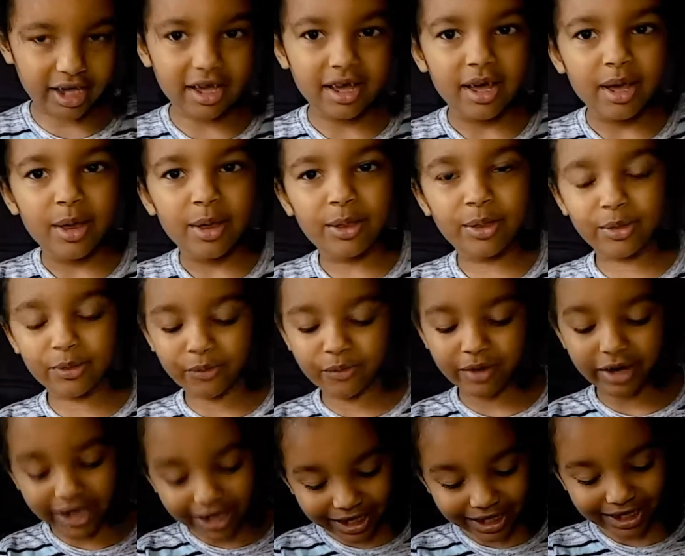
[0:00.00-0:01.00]

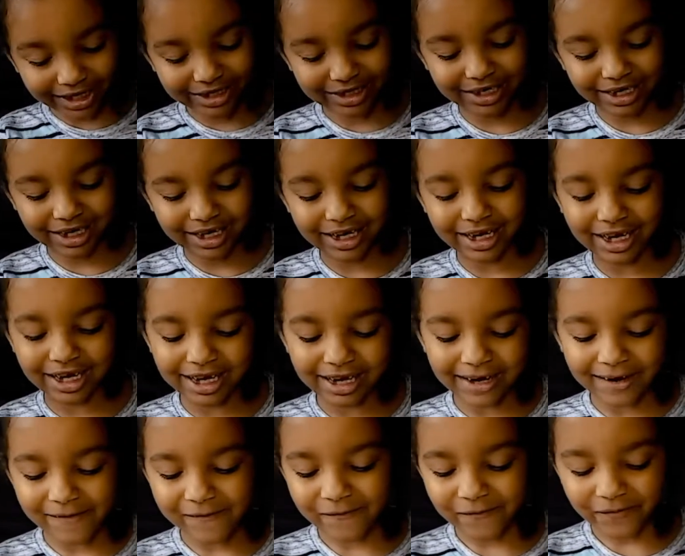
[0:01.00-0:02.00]
3D
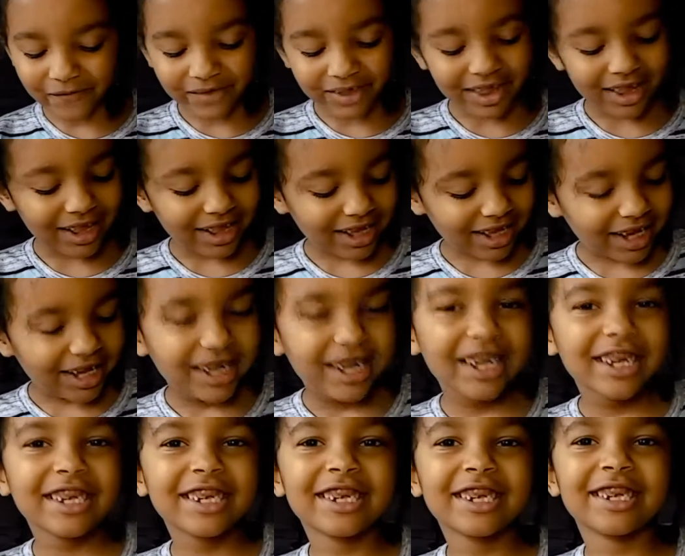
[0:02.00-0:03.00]

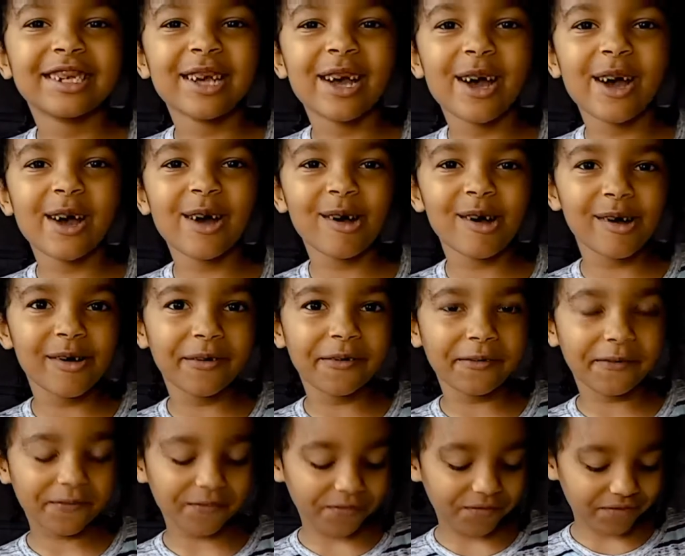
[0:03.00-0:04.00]

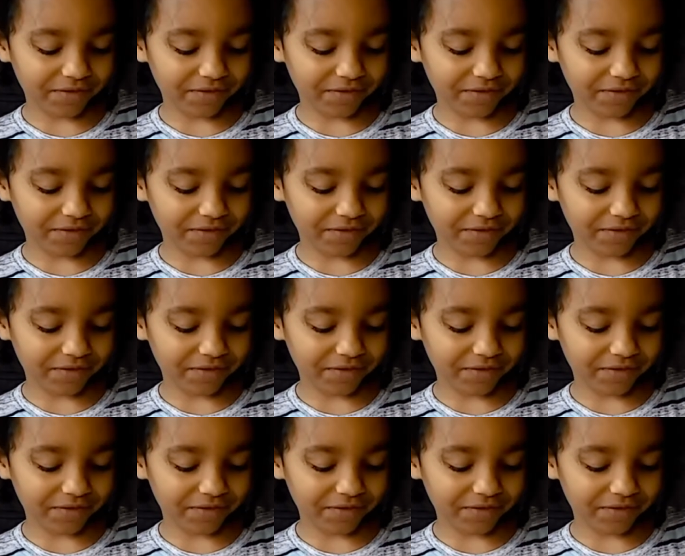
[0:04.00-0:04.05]
so